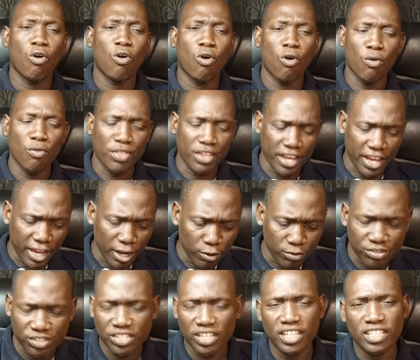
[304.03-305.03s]
on the head
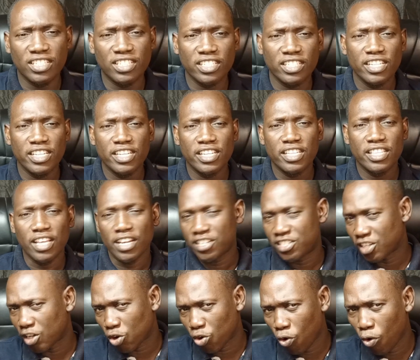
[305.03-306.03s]
of state, that
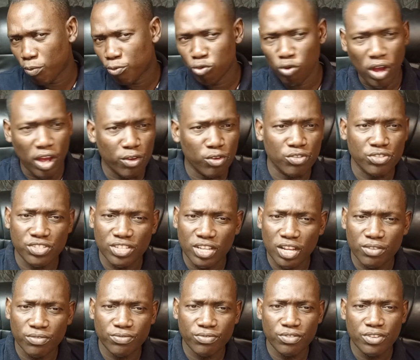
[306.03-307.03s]
is a rope to hang
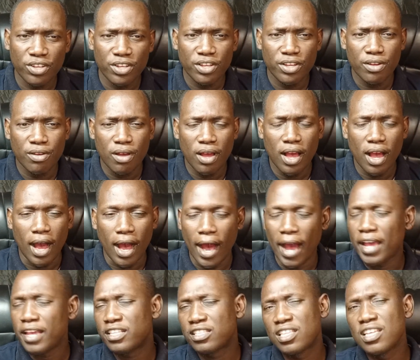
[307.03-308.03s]
yourself,
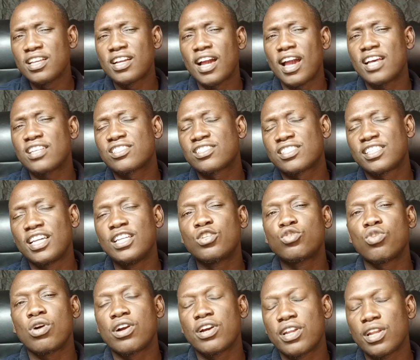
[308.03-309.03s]
I think I
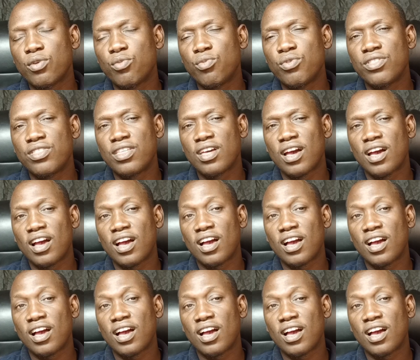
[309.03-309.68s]
tend to agree with